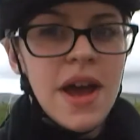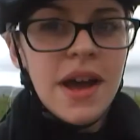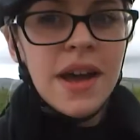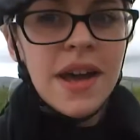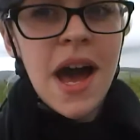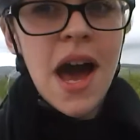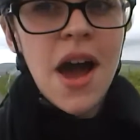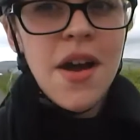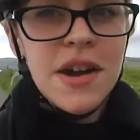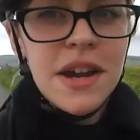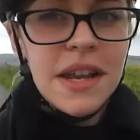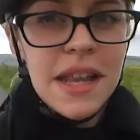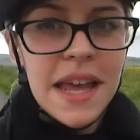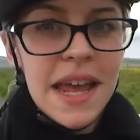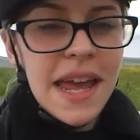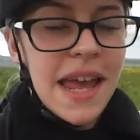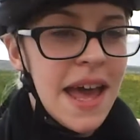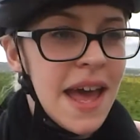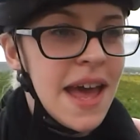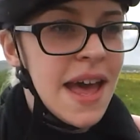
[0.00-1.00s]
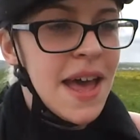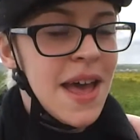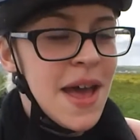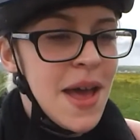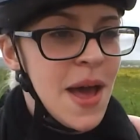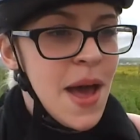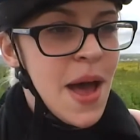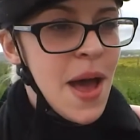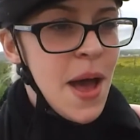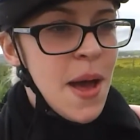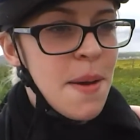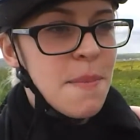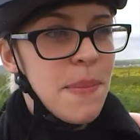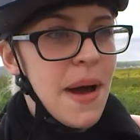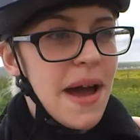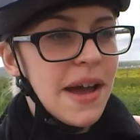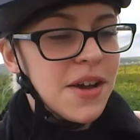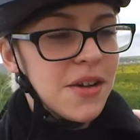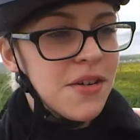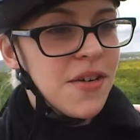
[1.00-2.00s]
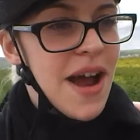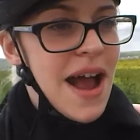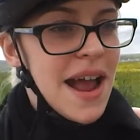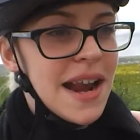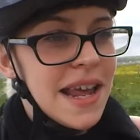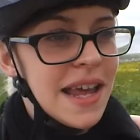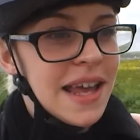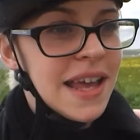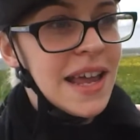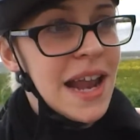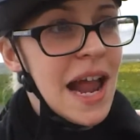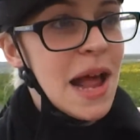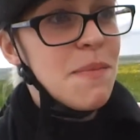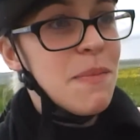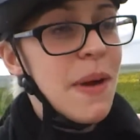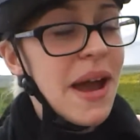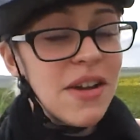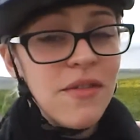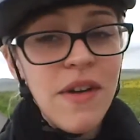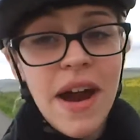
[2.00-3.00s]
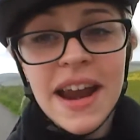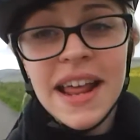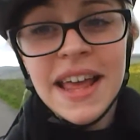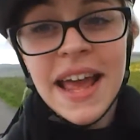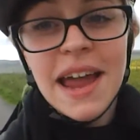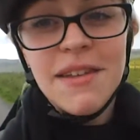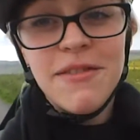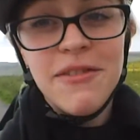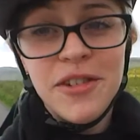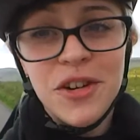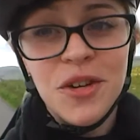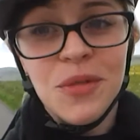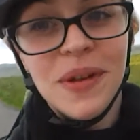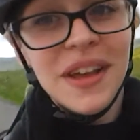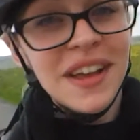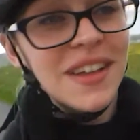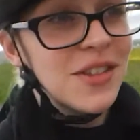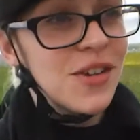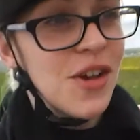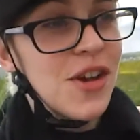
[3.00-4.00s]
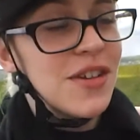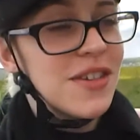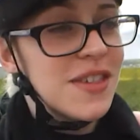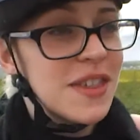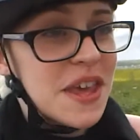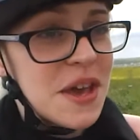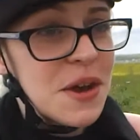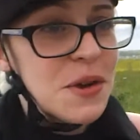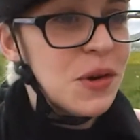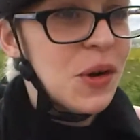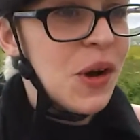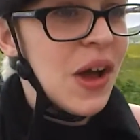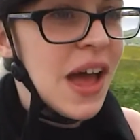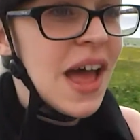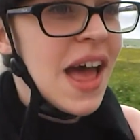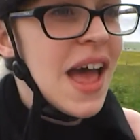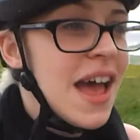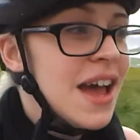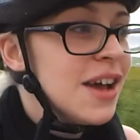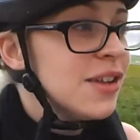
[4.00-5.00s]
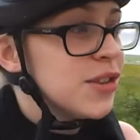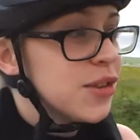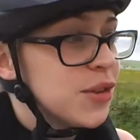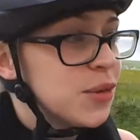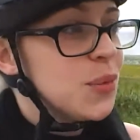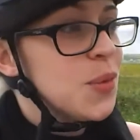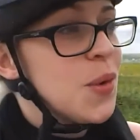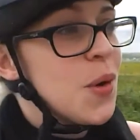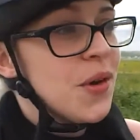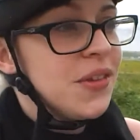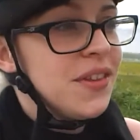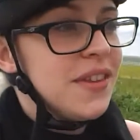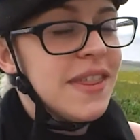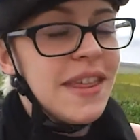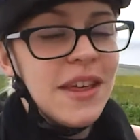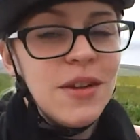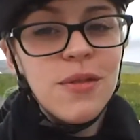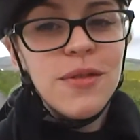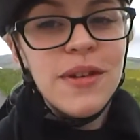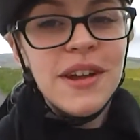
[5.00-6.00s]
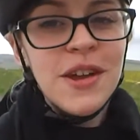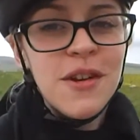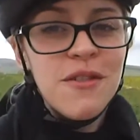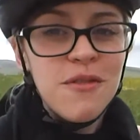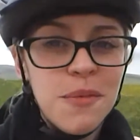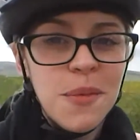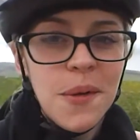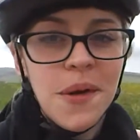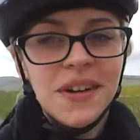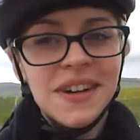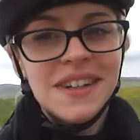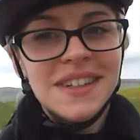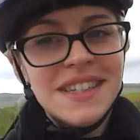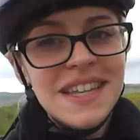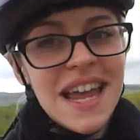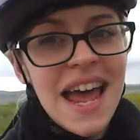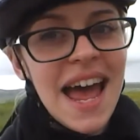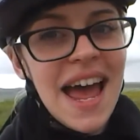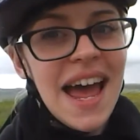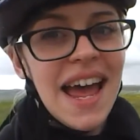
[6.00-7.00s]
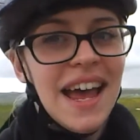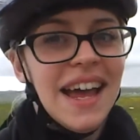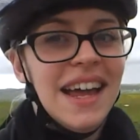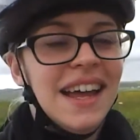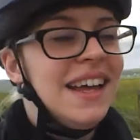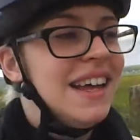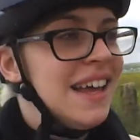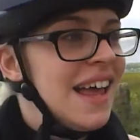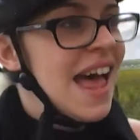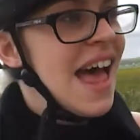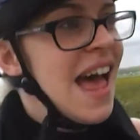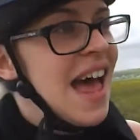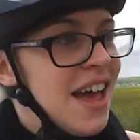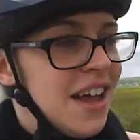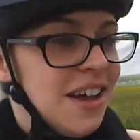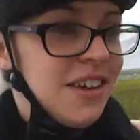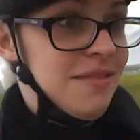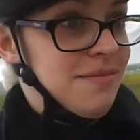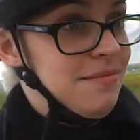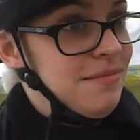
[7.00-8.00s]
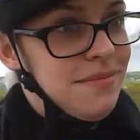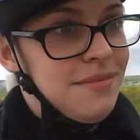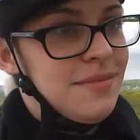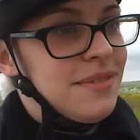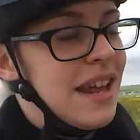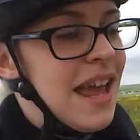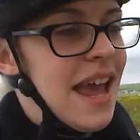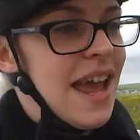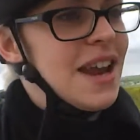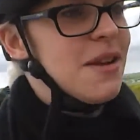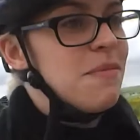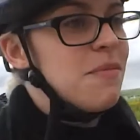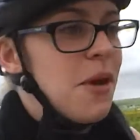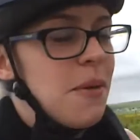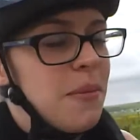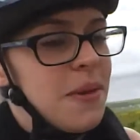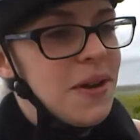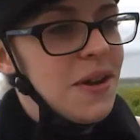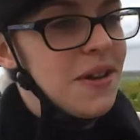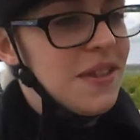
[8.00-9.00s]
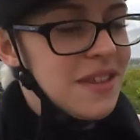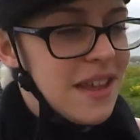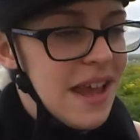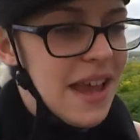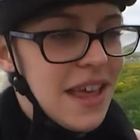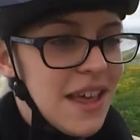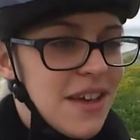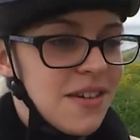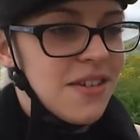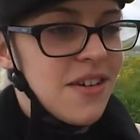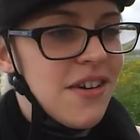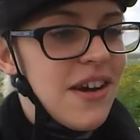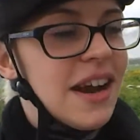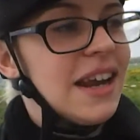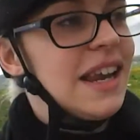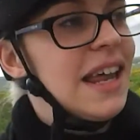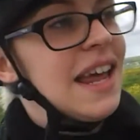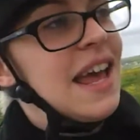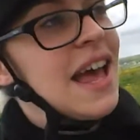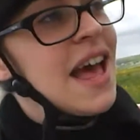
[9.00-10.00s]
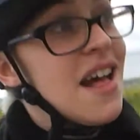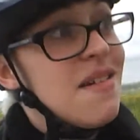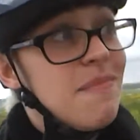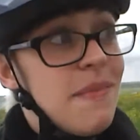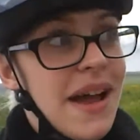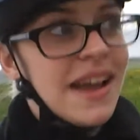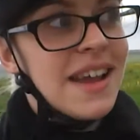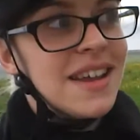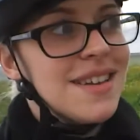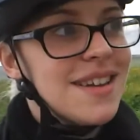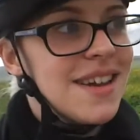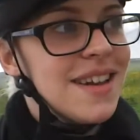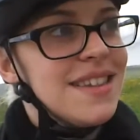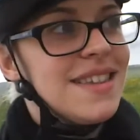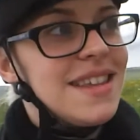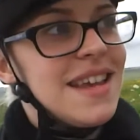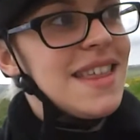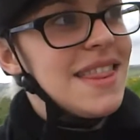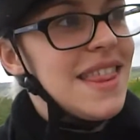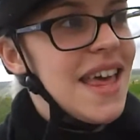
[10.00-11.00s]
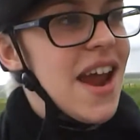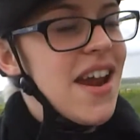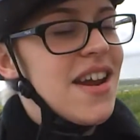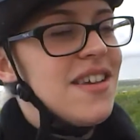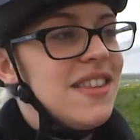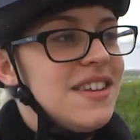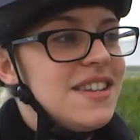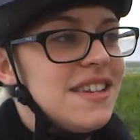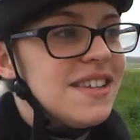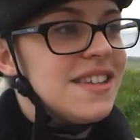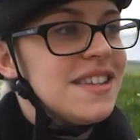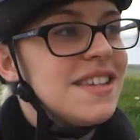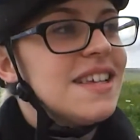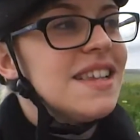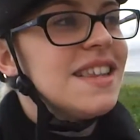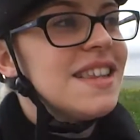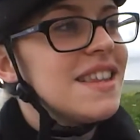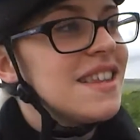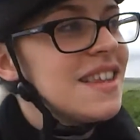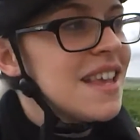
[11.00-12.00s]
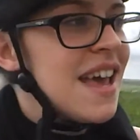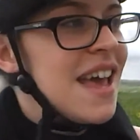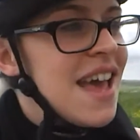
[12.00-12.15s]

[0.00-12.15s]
are currently bike bike riding. I'm bike riding and filming, so still towards the Ring of Brogdare. Again, I'm probably not saying it correctly, but I can just see it there in the distance.